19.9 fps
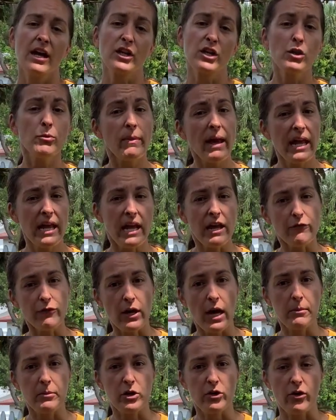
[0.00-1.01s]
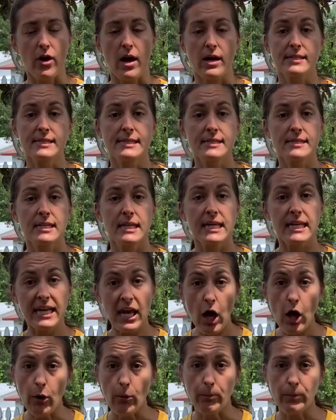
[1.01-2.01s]
you may have come across
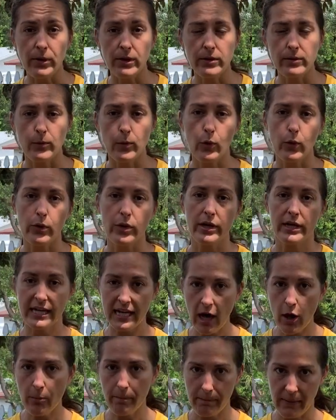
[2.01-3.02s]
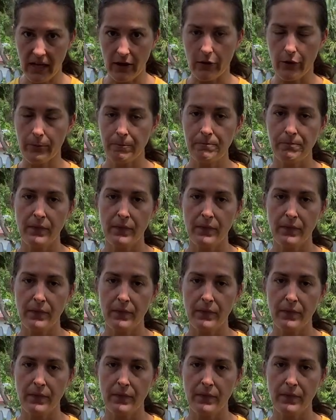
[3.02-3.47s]
kelp or kelp meal